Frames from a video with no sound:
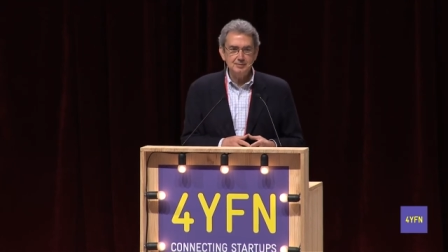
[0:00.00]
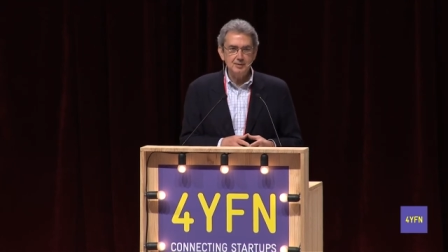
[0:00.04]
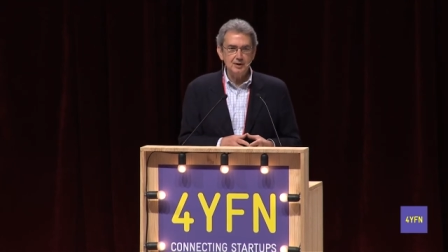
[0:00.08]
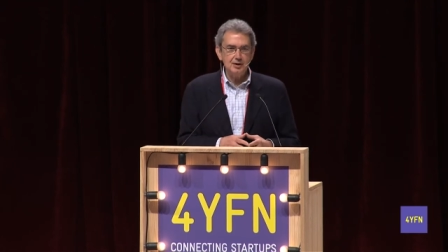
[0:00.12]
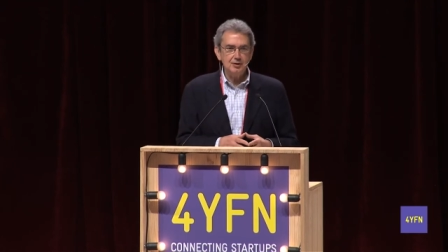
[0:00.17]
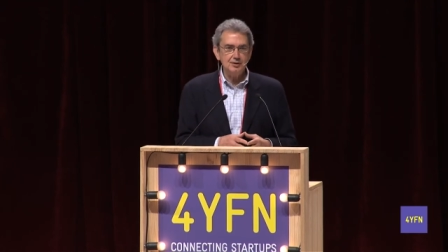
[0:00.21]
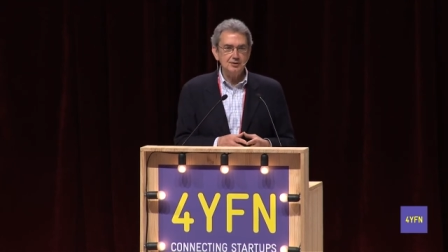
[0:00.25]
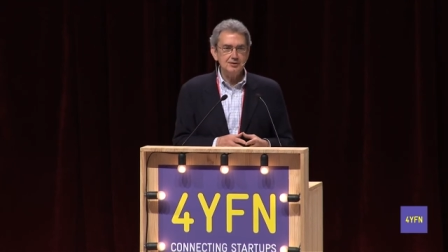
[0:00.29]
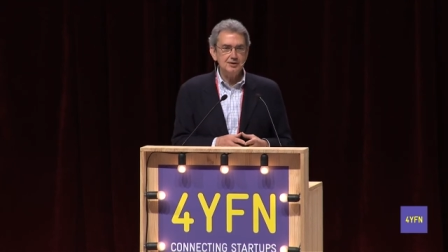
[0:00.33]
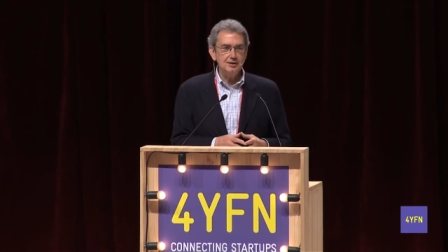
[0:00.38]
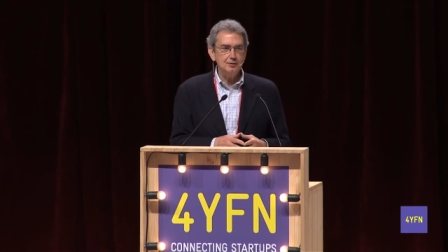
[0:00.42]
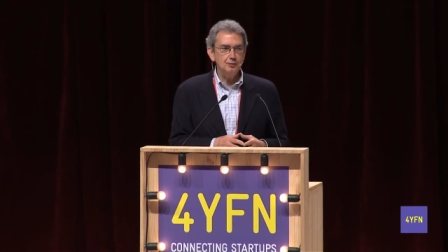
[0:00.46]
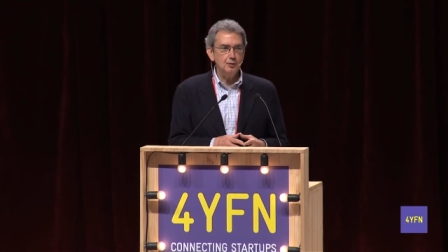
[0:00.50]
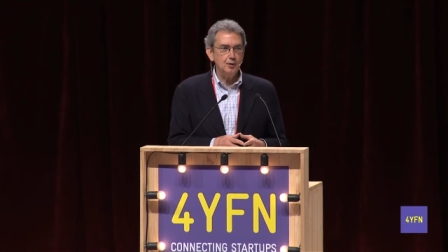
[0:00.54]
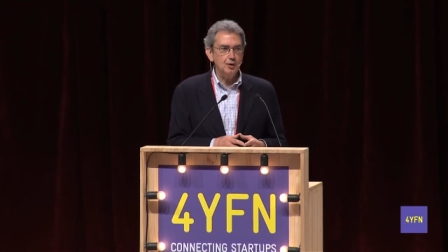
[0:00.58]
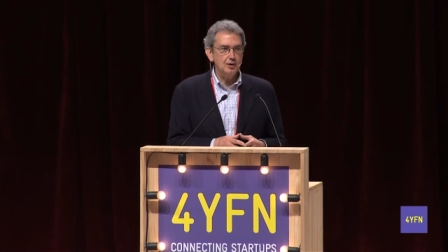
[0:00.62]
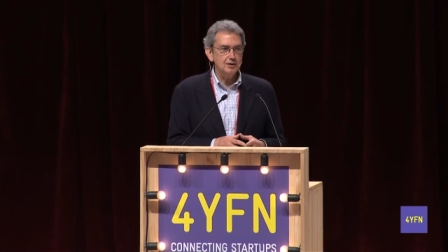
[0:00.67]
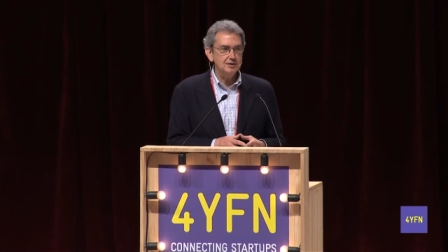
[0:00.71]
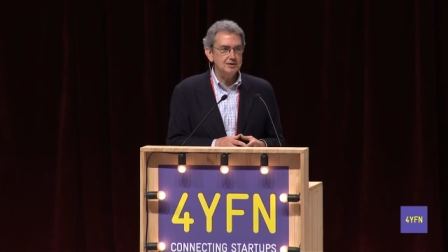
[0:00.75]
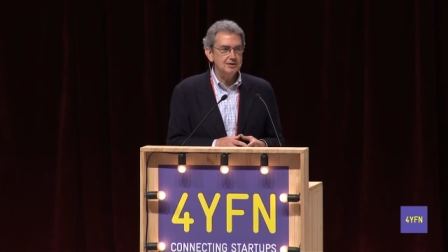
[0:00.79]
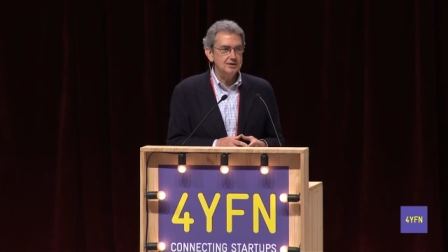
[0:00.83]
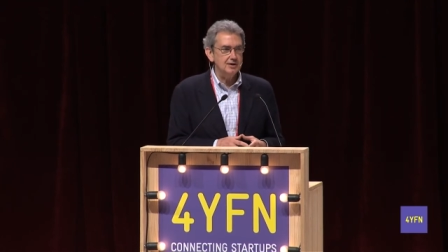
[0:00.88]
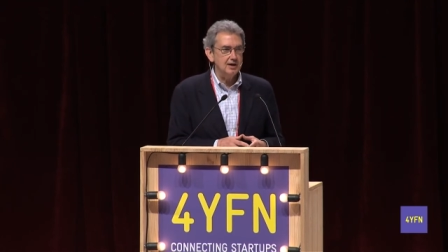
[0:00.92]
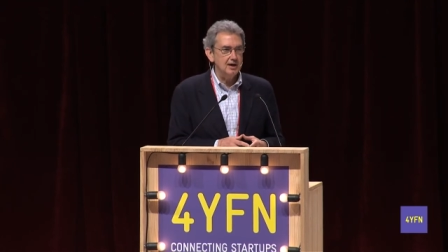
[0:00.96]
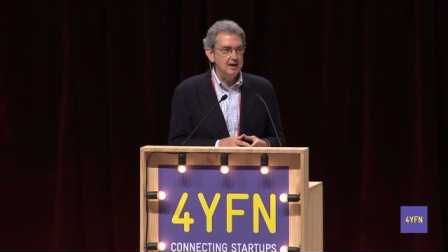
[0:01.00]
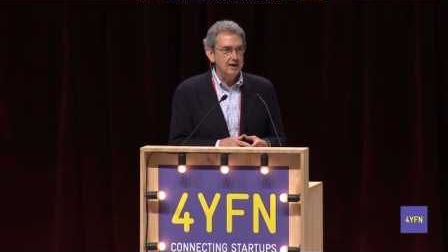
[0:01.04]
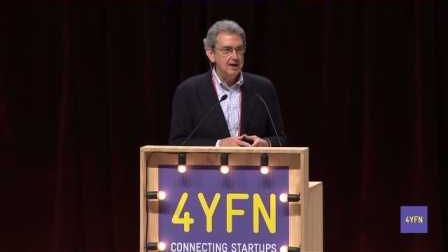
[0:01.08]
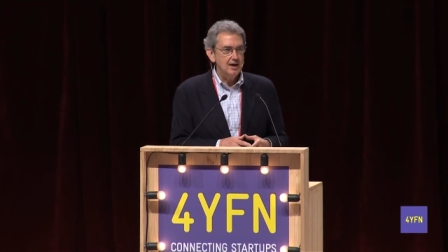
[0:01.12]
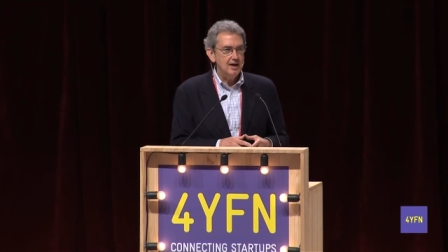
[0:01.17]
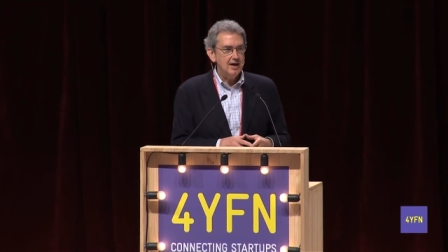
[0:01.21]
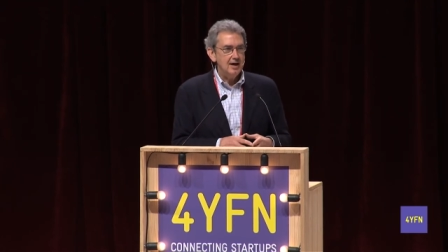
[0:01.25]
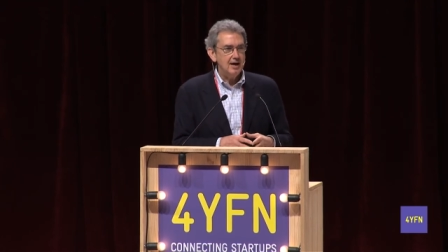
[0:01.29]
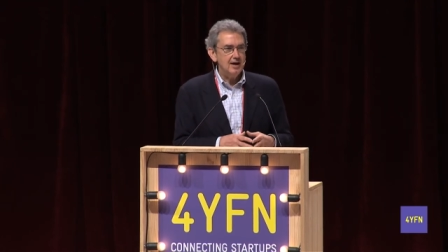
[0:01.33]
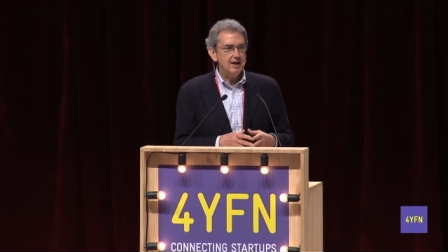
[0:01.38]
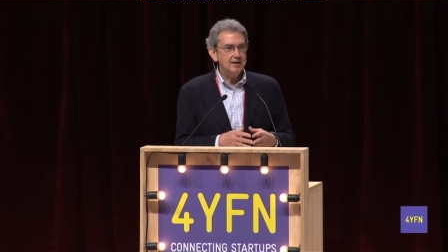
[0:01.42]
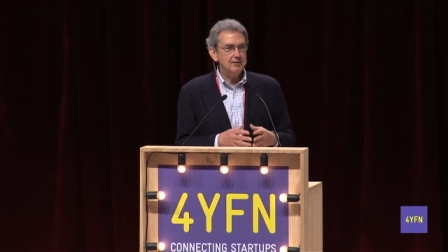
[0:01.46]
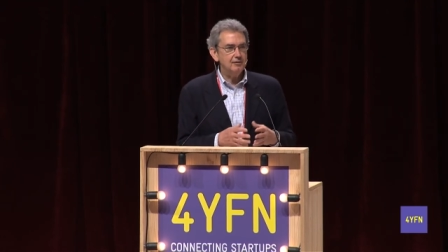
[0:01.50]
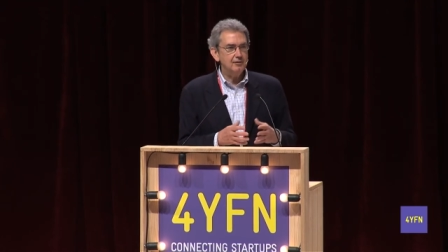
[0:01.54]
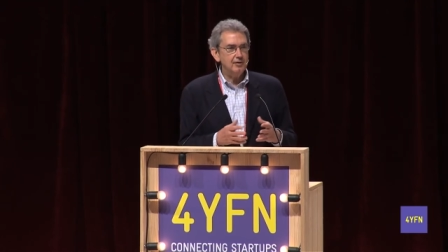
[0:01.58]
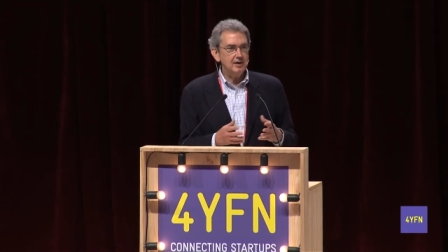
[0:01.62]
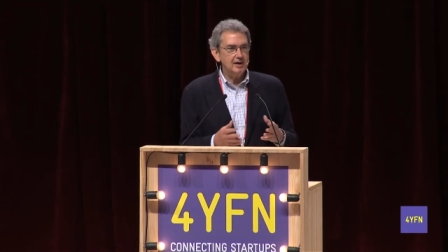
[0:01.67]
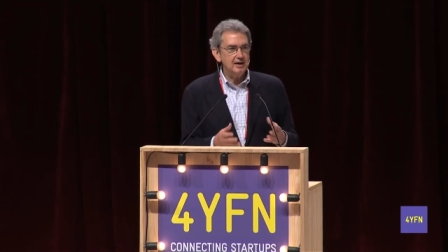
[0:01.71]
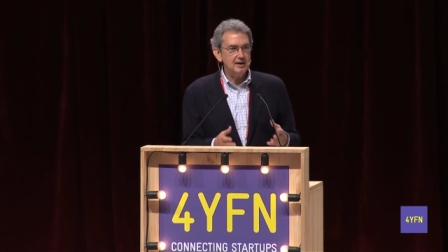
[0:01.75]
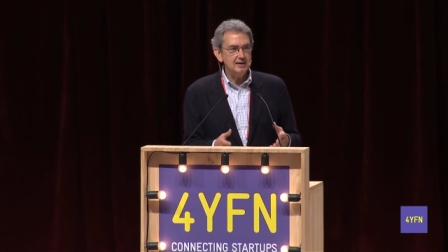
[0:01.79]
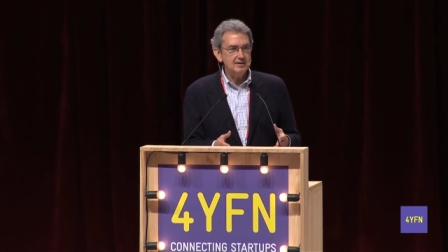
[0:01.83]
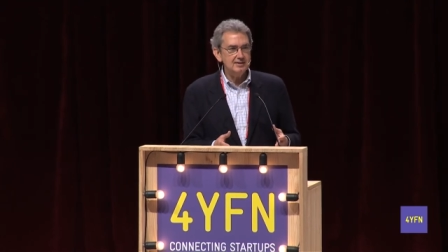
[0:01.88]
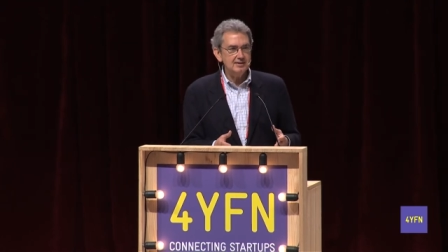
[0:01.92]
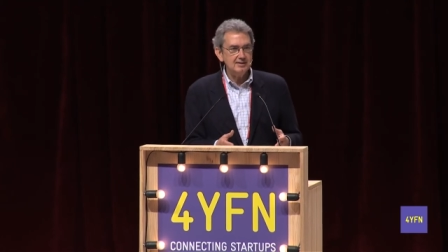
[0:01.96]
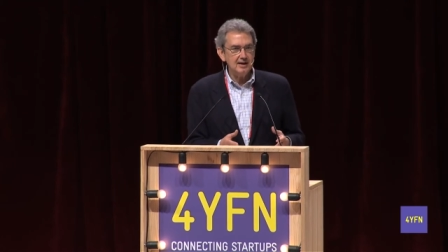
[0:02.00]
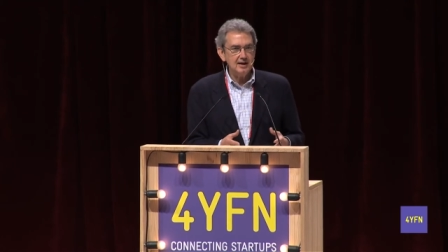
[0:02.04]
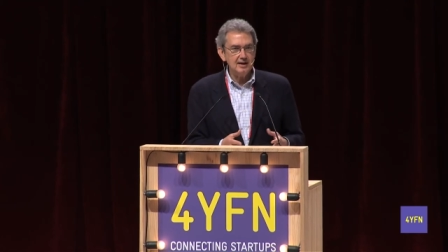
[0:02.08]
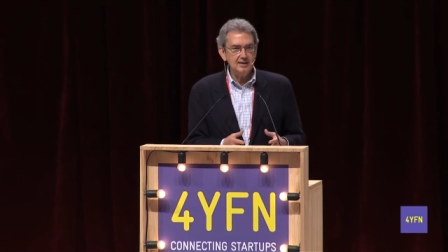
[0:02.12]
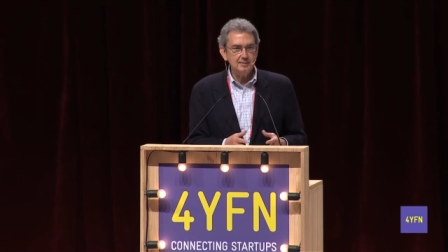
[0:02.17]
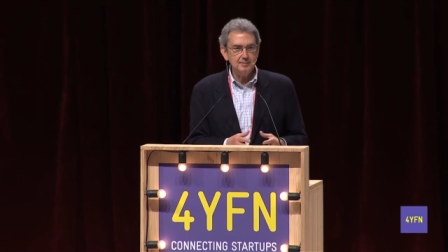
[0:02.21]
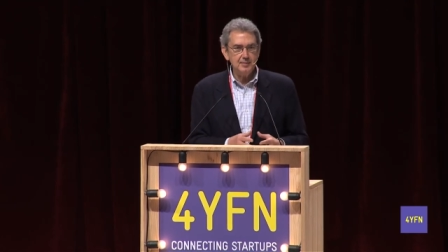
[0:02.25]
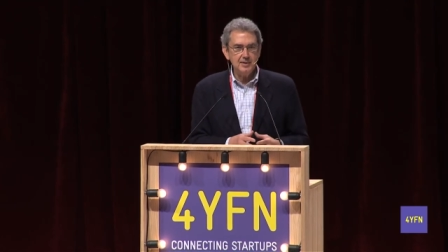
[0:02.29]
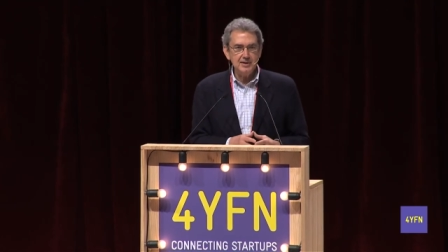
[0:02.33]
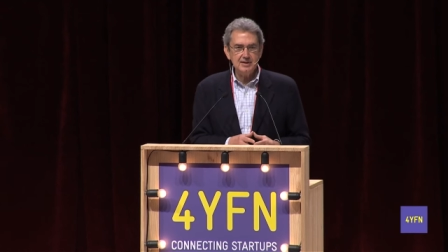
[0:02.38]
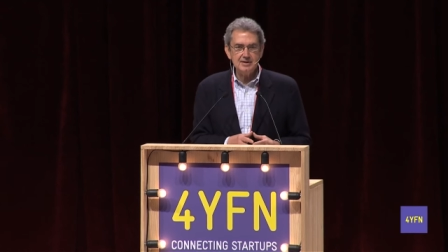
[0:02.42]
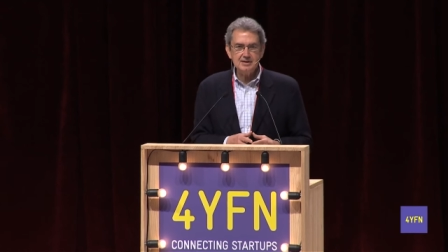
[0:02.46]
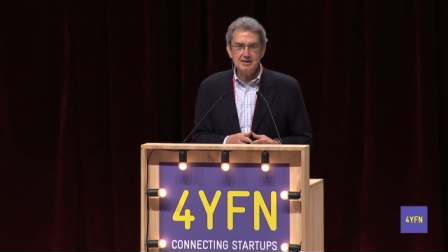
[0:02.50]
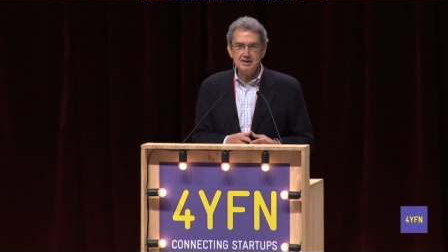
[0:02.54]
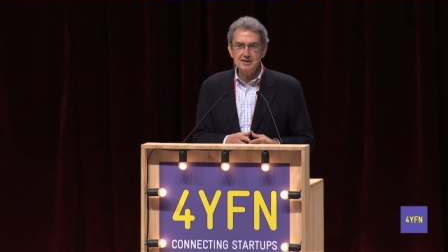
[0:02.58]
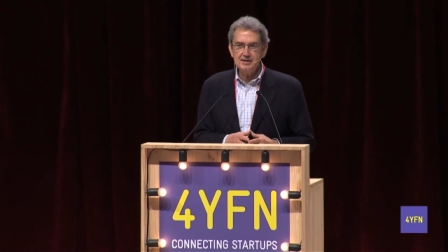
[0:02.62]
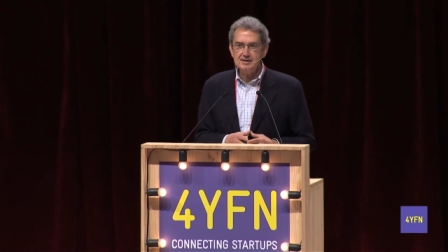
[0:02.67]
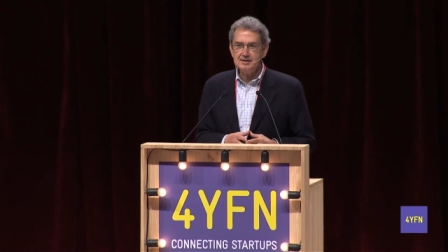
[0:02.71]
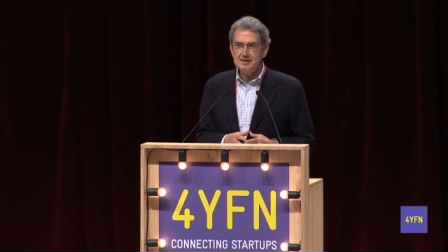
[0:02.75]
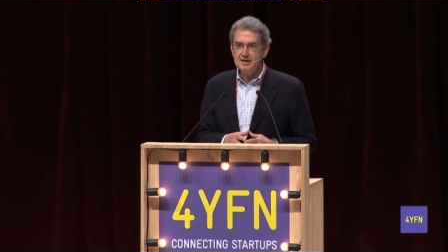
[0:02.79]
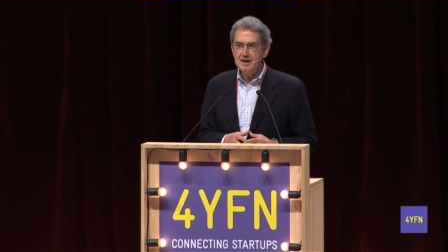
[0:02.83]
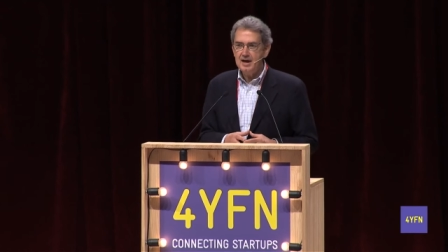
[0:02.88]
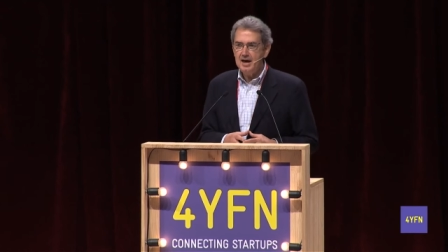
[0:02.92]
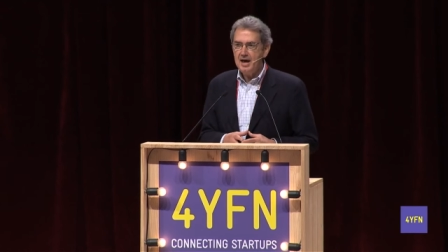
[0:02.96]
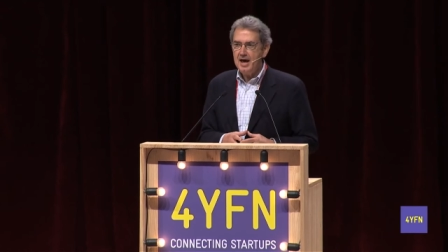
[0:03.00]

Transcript: because it was uh, a real estate business